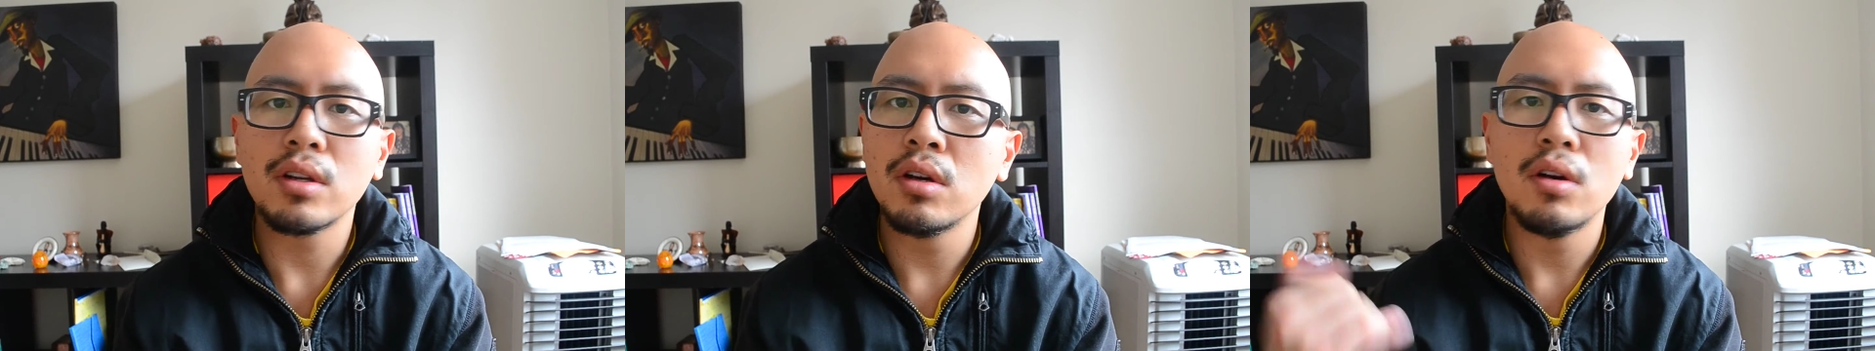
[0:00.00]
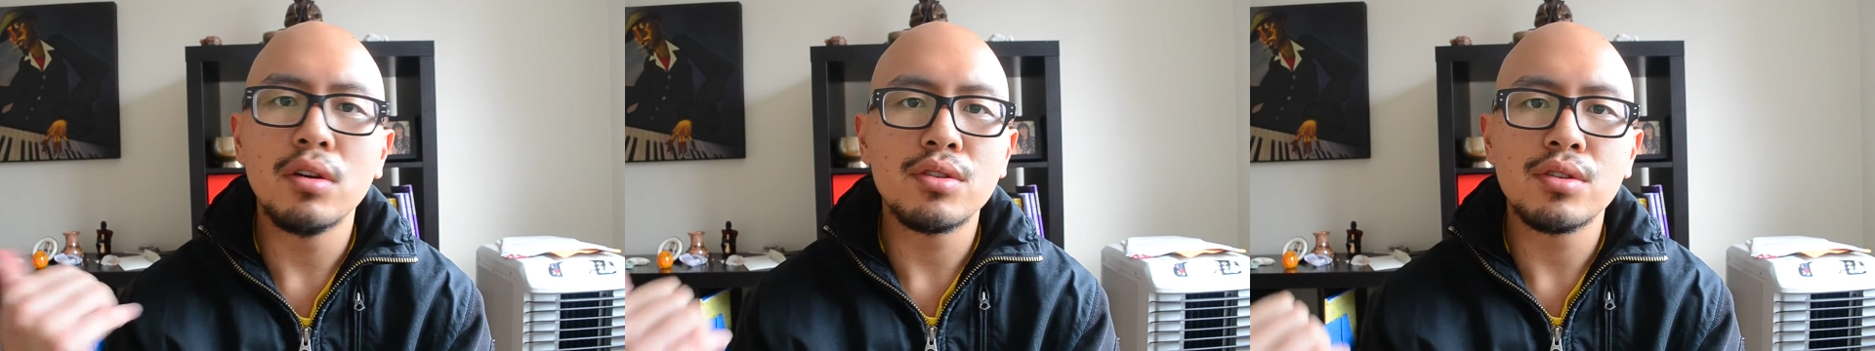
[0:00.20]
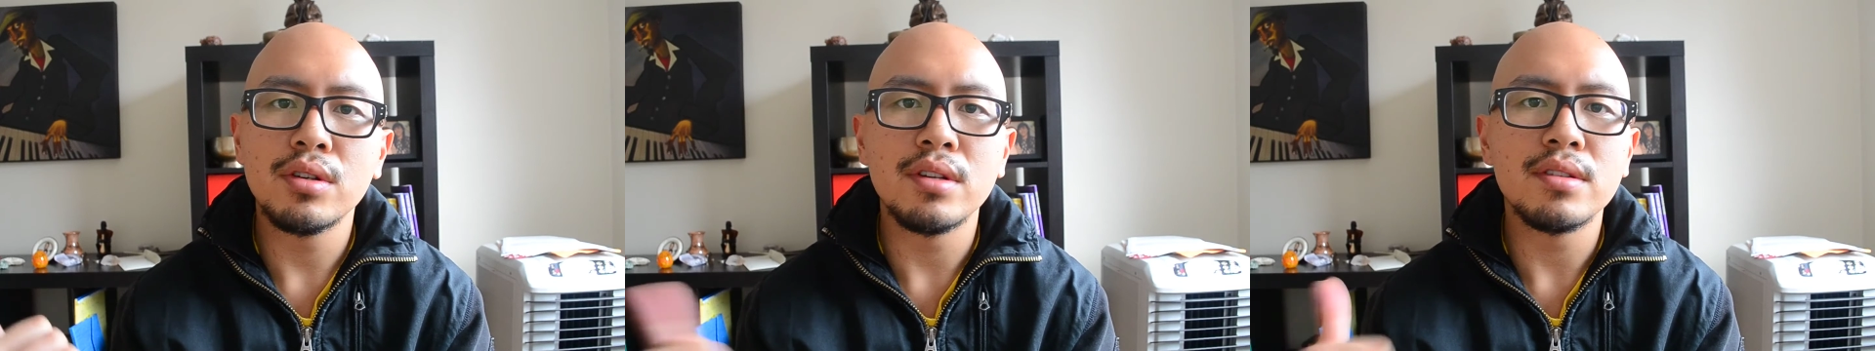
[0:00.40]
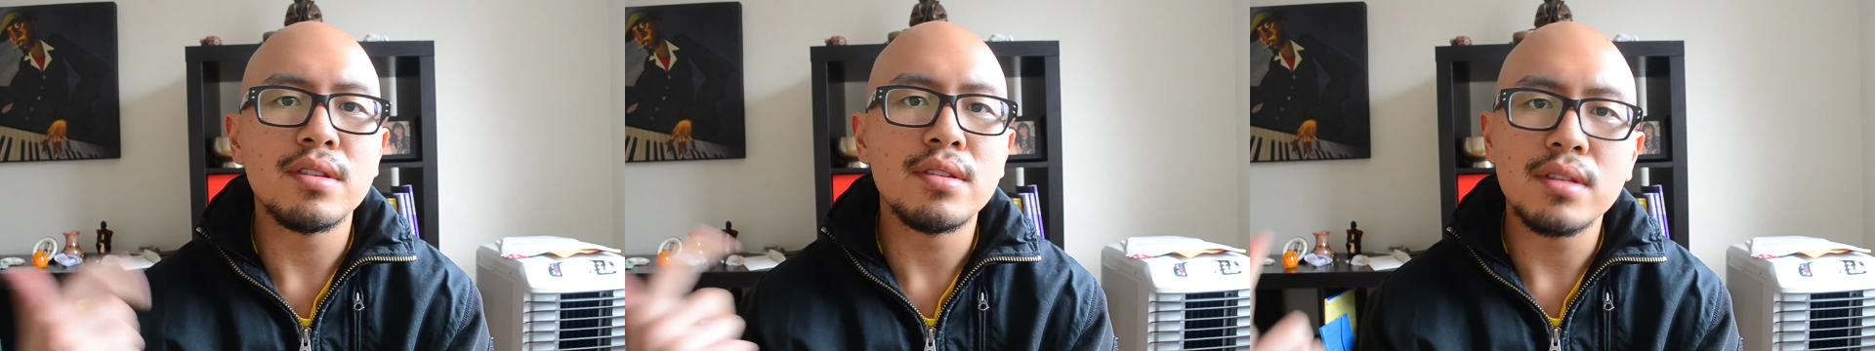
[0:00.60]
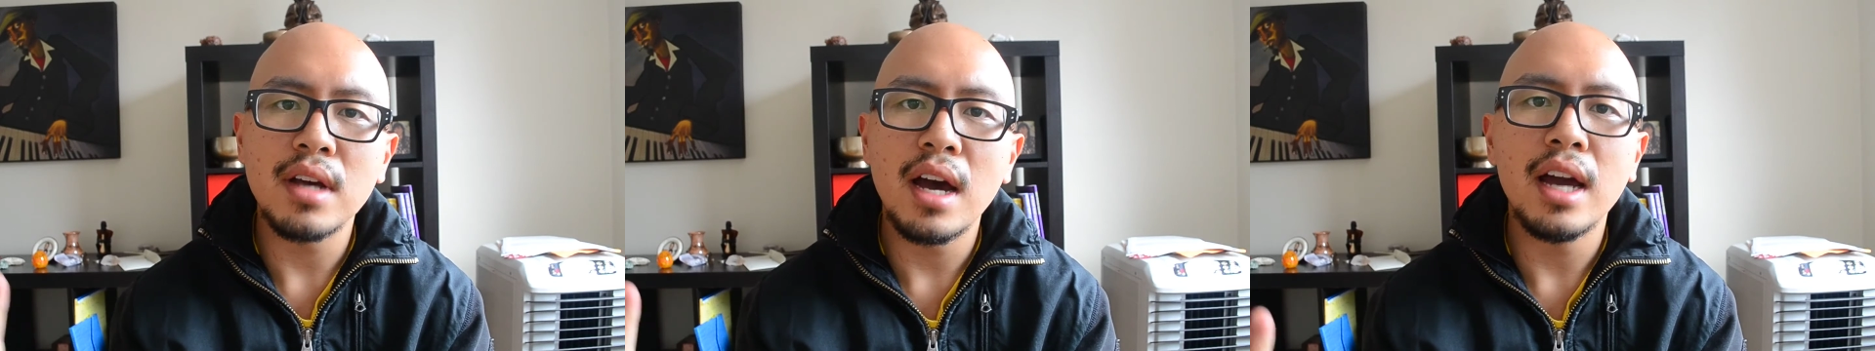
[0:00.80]
culture and
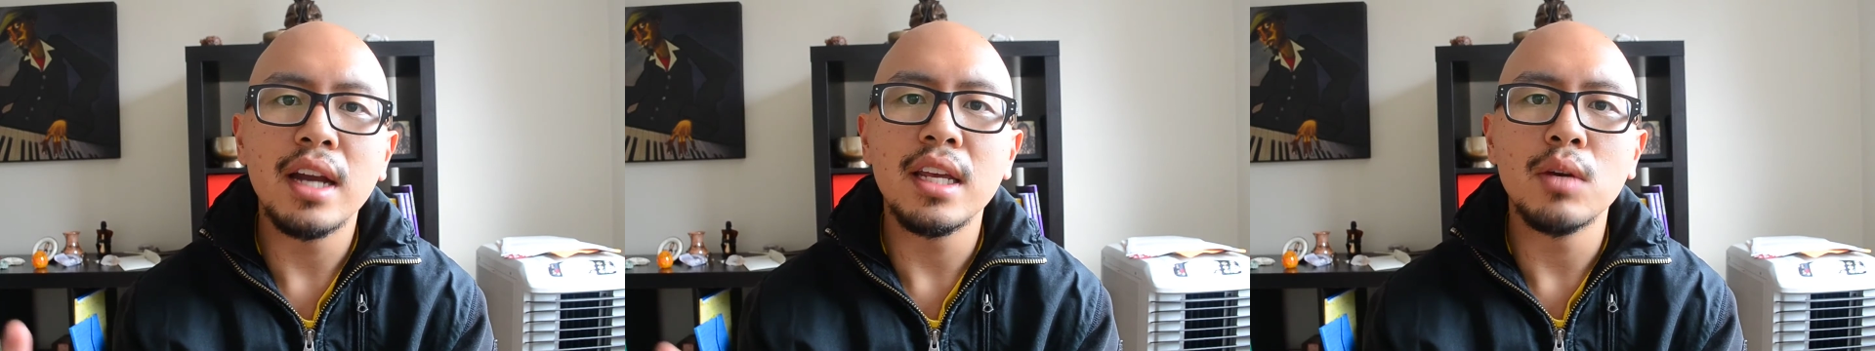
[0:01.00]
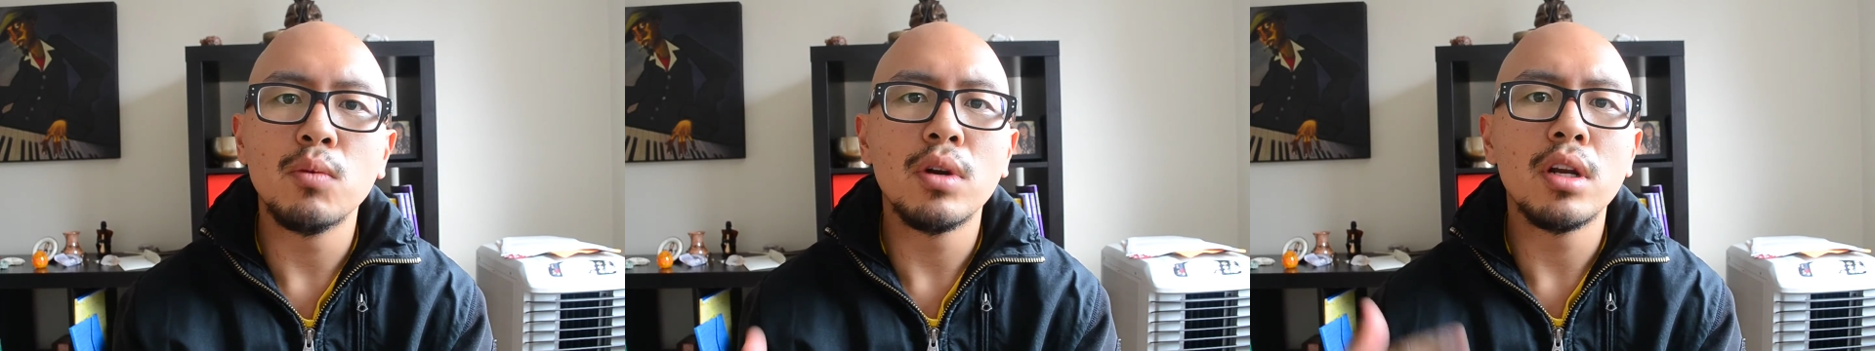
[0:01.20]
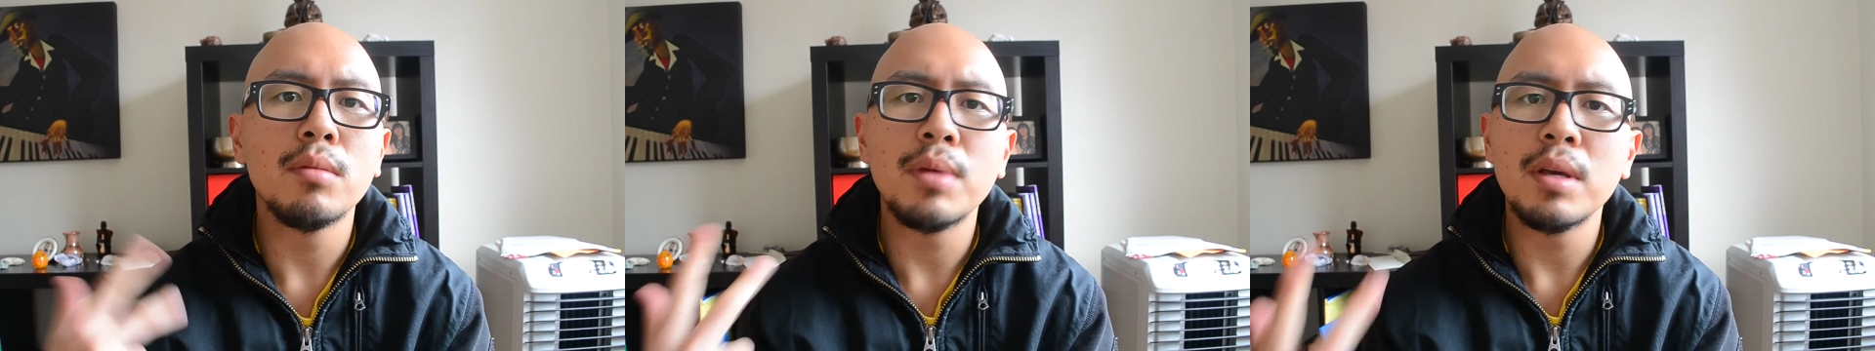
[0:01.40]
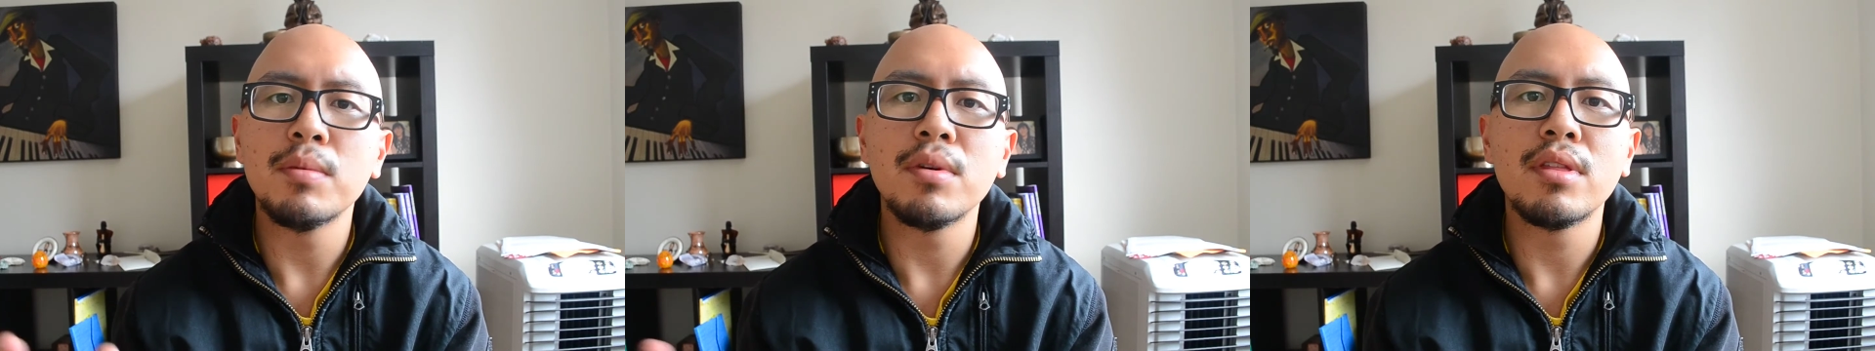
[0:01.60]
society and what other people